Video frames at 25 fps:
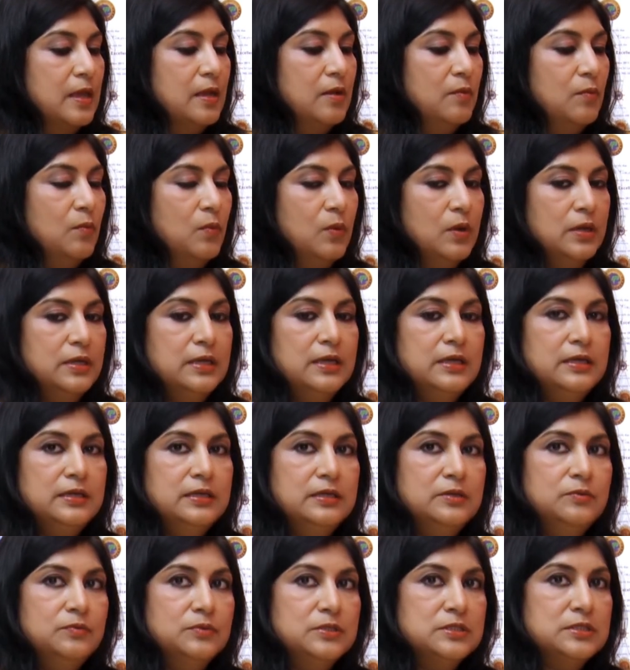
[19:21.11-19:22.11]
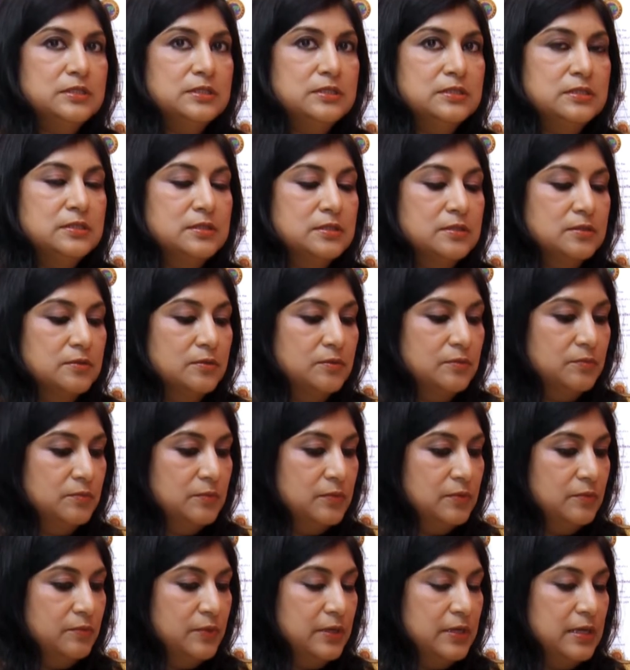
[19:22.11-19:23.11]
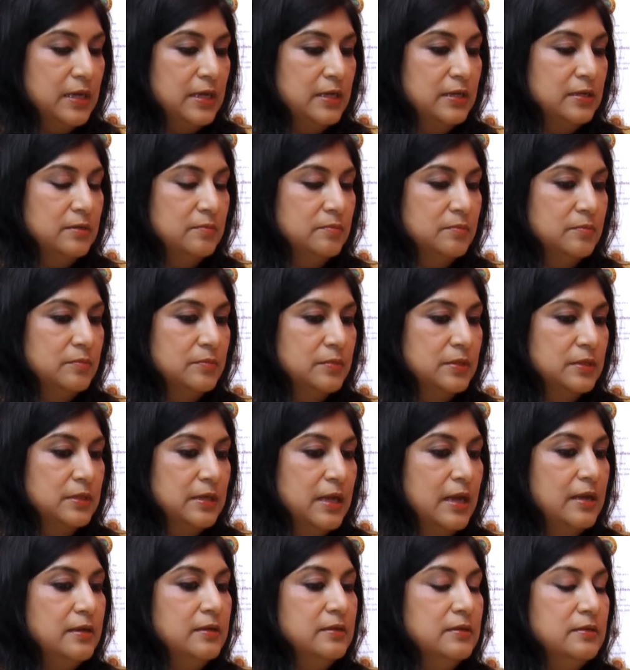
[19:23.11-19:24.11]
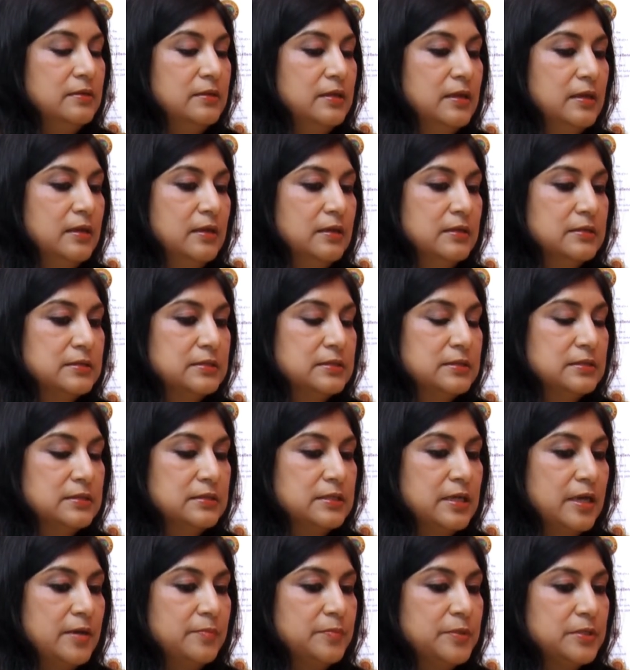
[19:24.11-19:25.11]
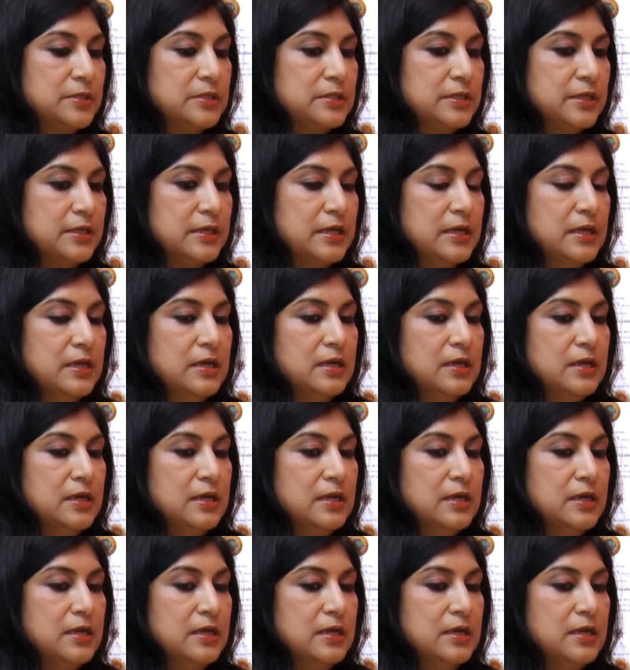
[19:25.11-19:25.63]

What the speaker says: what I did was this, when I landed there as a chairperson,